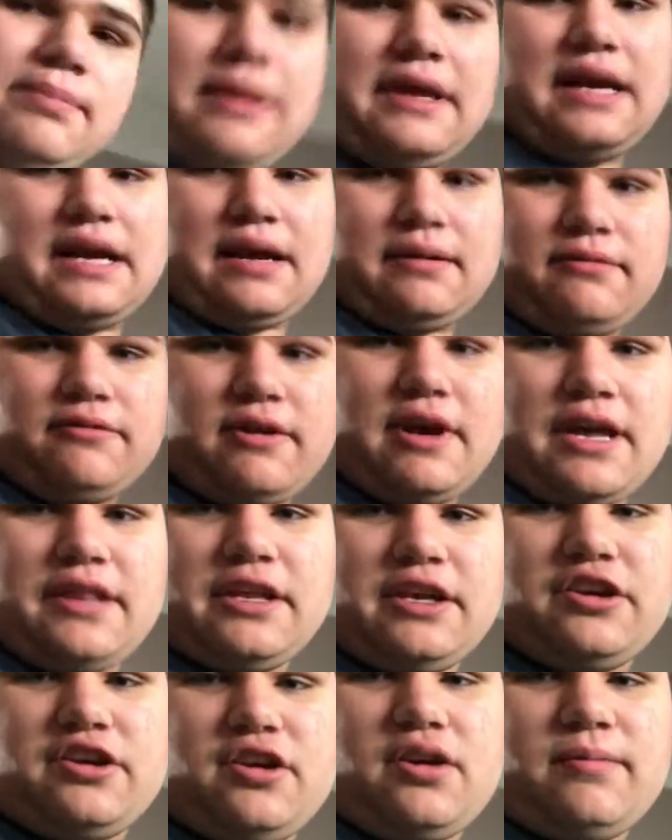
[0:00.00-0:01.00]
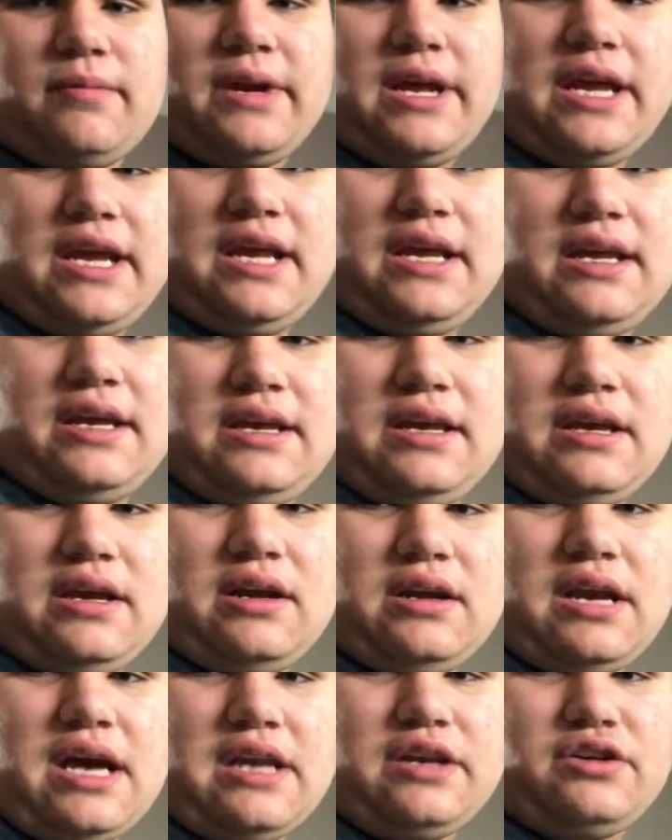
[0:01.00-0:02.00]
plant I'm trying to germinate,
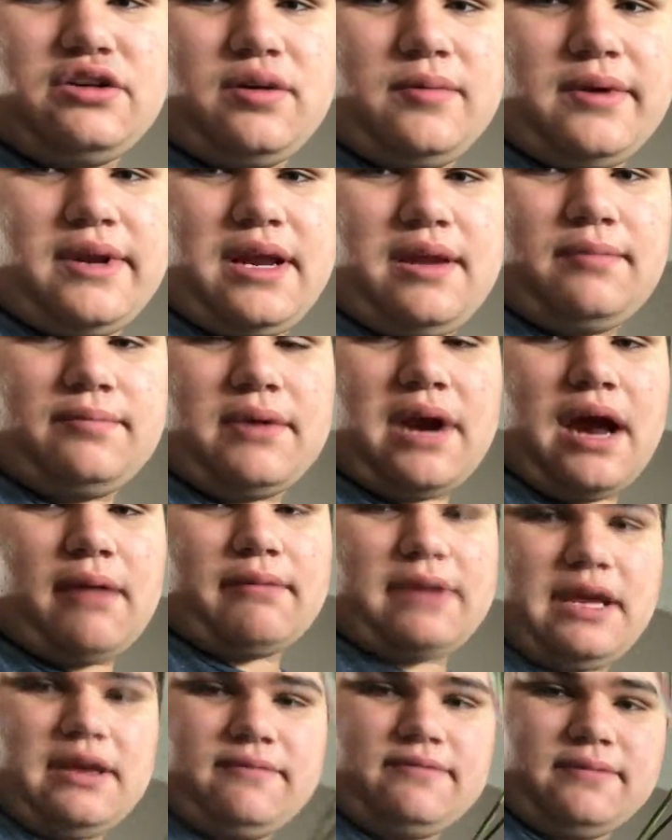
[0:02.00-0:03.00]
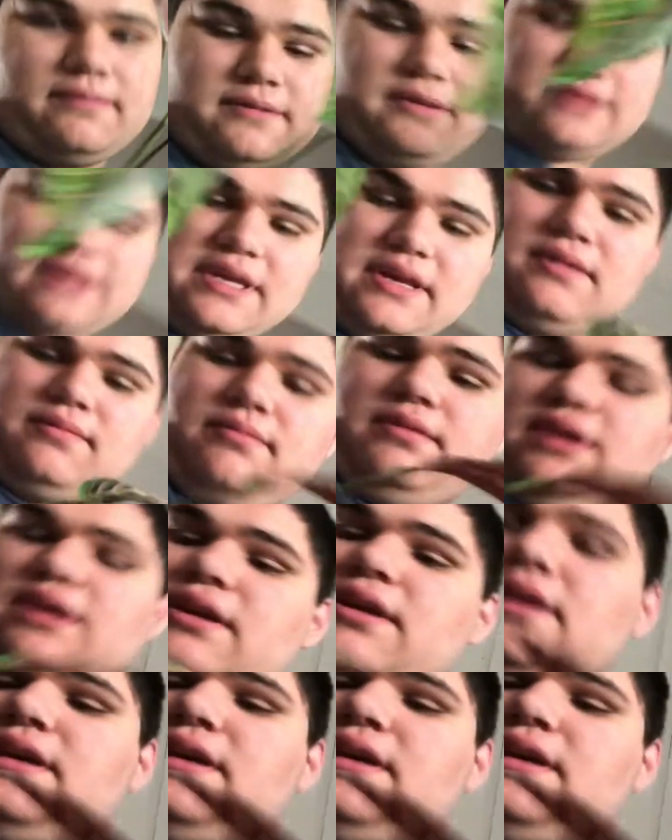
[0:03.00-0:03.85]
not germinate, propagate from stem.